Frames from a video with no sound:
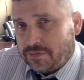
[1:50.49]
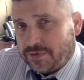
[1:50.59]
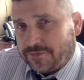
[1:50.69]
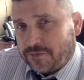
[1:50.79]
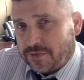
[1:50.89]

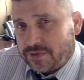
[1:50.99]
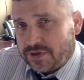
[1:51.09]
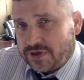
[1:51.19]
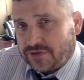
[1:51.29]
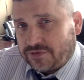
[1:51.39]
But for
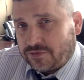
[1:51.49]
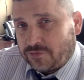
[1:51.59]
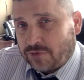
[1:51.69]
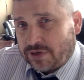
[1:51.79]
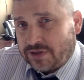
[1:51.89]
this,
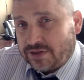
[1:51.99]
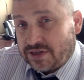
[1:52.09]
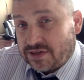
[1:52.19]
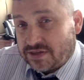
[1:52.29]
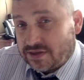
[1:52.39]
running
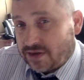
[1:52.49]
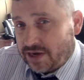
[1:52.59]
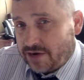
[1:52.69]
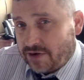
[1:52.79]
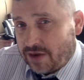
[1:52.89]
the entire